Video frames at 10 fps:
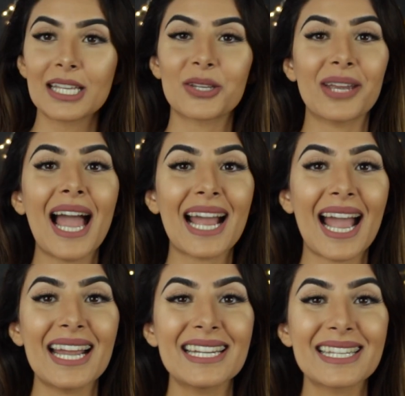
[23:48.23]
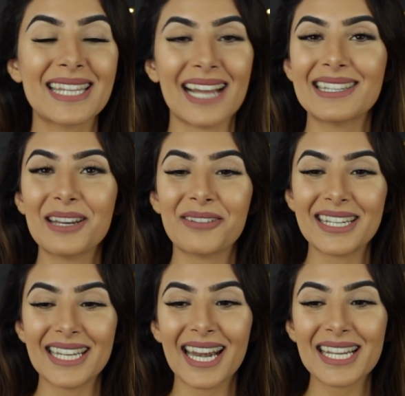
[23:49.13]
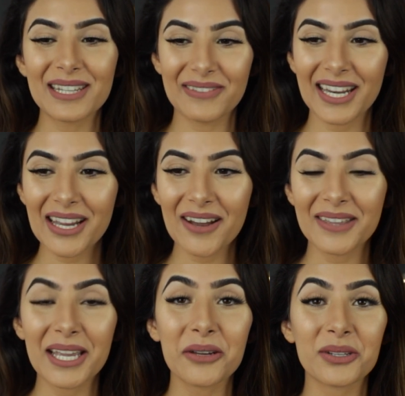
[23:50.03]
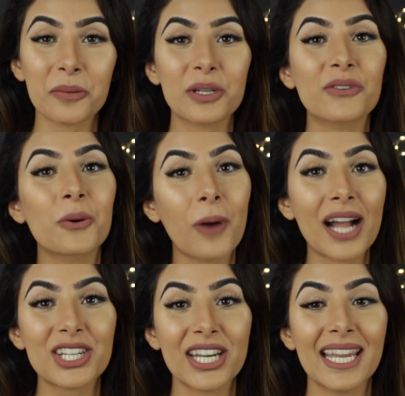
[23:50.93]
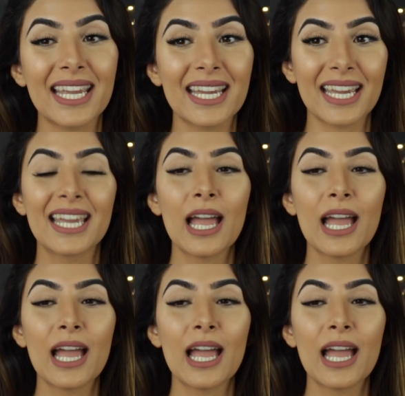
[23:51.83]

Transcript: So yeah, guys, that's it for today's video. Thank you so much for watching.